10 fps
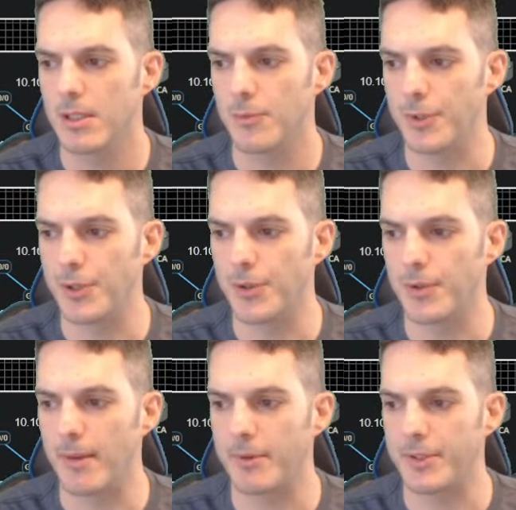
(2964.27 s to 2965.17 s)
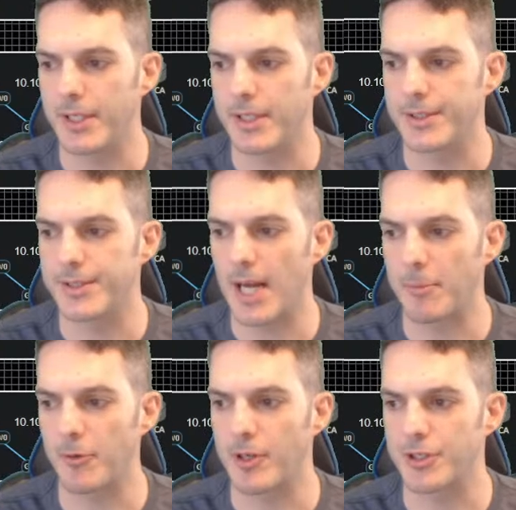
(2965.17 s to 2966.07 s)
We know everything is
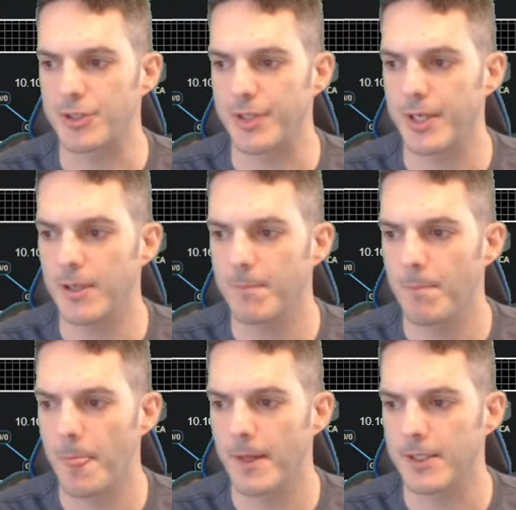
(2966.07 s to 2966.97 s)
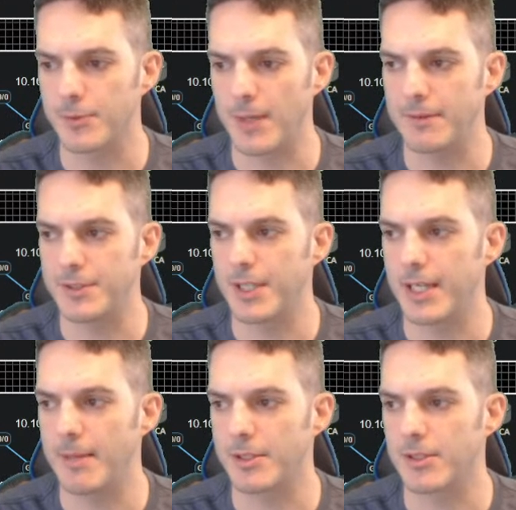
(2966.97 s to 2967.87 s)
operational there because we have the
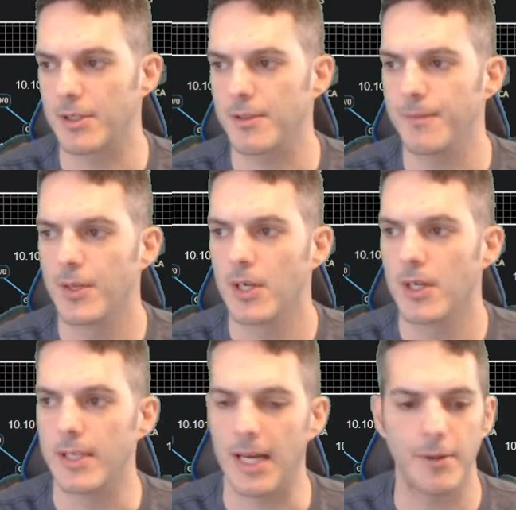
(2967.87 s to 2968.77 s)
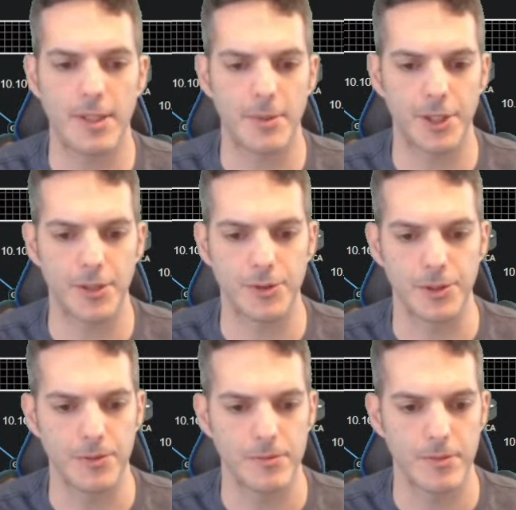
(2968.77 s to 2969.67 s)
dynamic tunnel. Now what I'm going to go
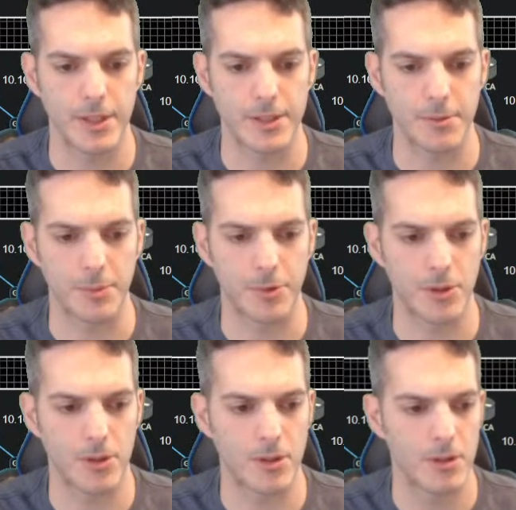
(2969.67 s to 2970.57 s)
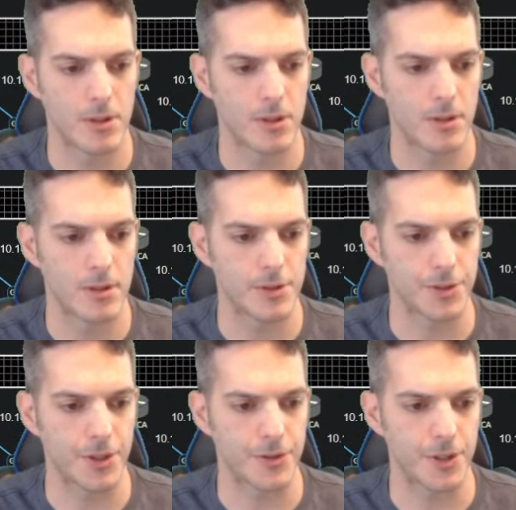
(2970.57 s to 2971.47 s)
do is I'm going to pull
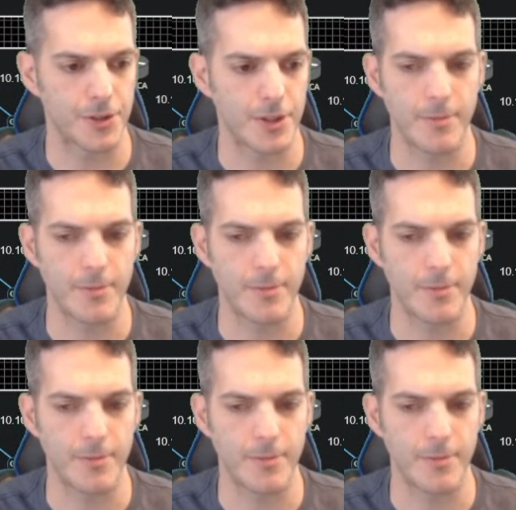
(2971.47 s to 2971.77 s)
secure CRT